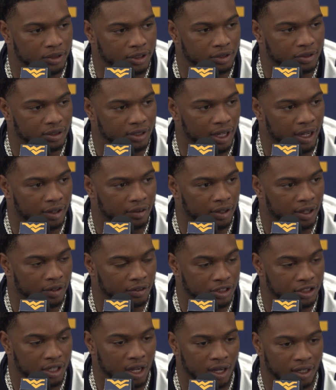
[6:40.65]
She was, like, in
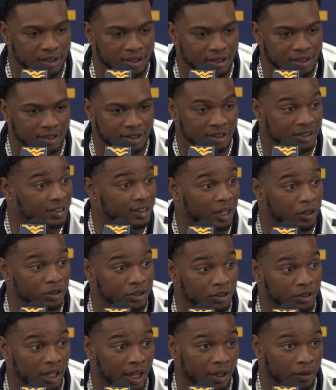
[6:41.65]
shock because that was,
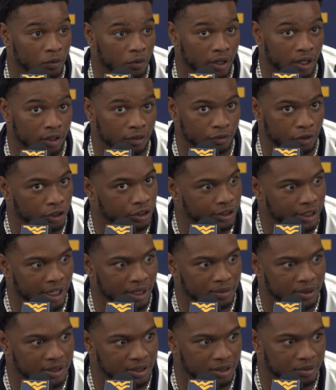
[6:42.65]
one of her first
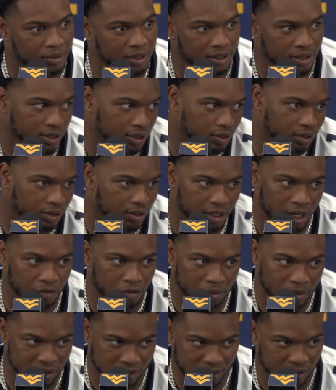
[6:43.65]
games that she missed. She
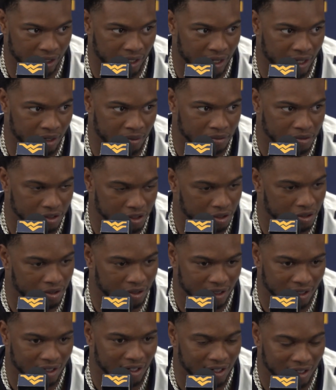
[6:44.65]
never misses a game. So
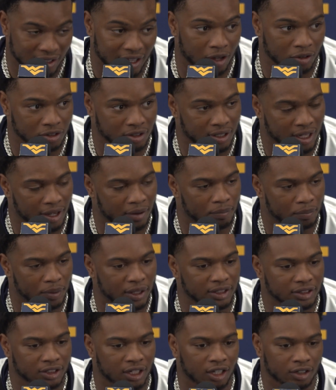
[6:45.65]
that was a, like,
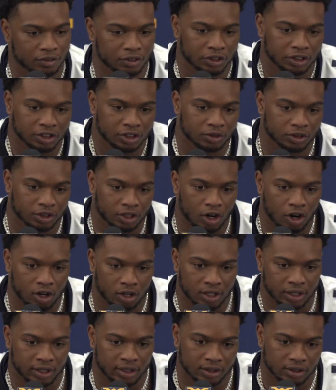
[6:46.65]
big shock for her. She was
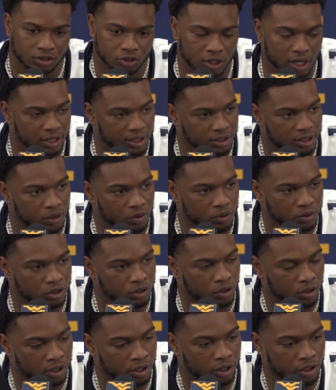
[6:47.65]
calling, trying to see what was
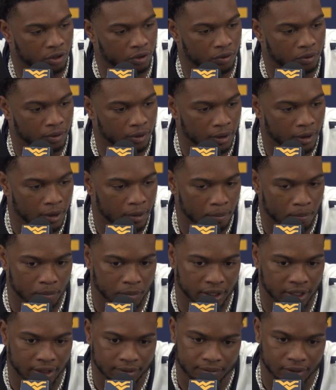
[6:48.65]
going on.
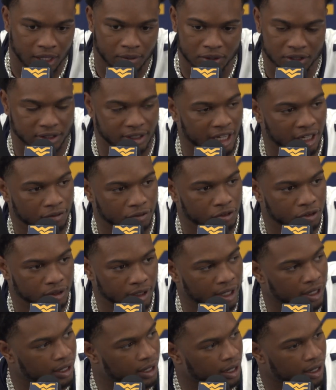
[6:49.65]
But I'm just thankful
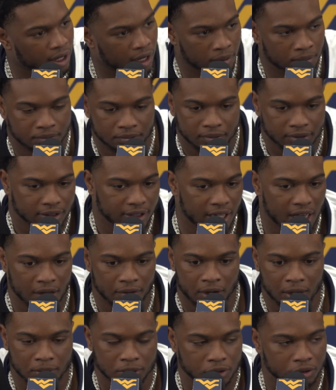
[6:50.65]
that still
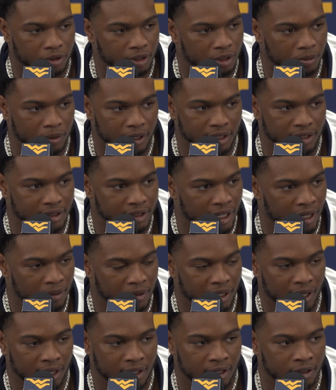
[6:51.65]
have the opportunity to play this game
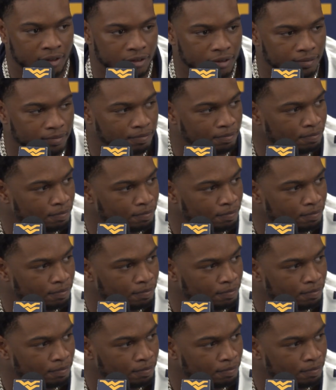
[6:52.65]
that I love.